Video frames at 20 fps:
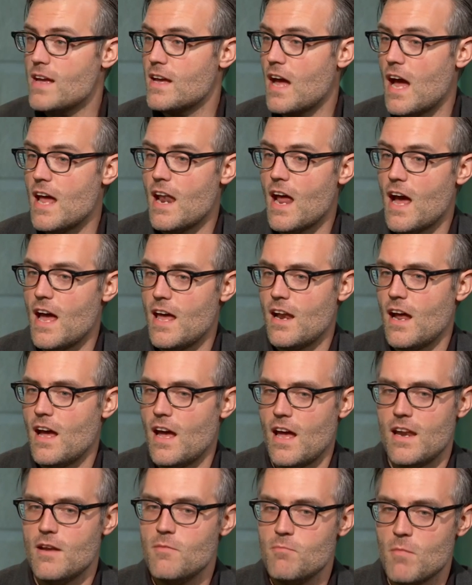
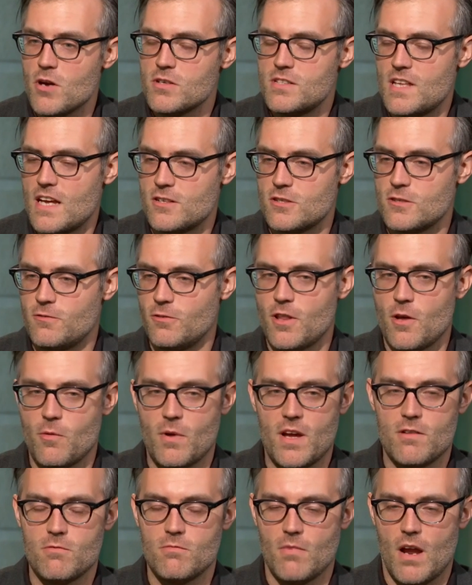and most actors feel that
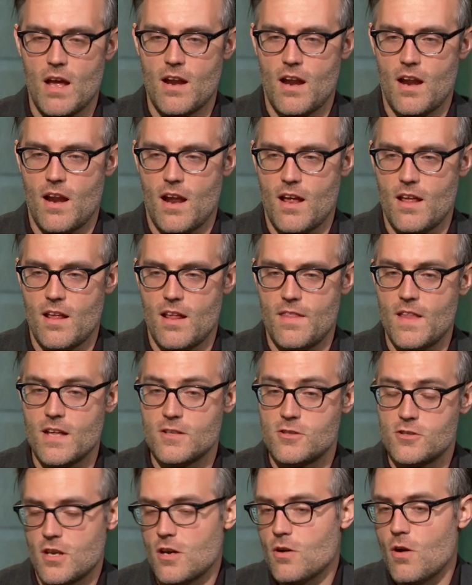way, and
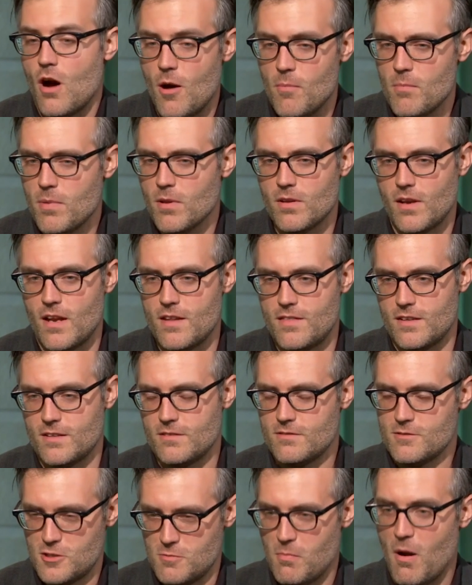that's so humble, and I
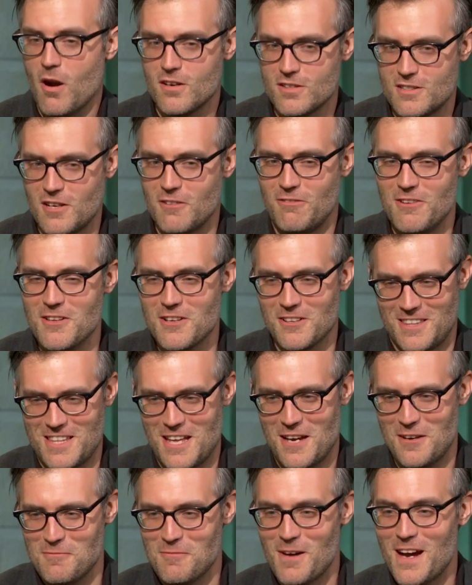think smart to feel
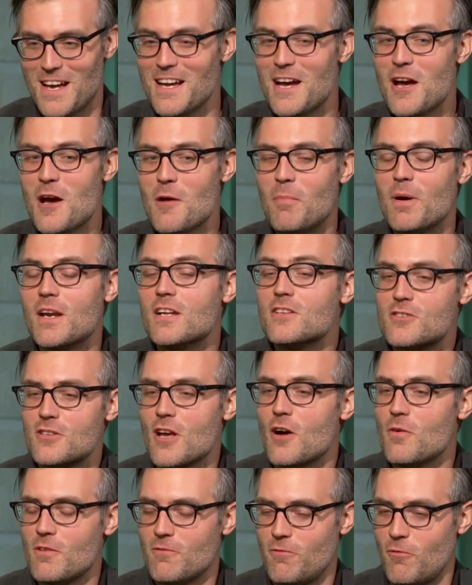that way. But it's so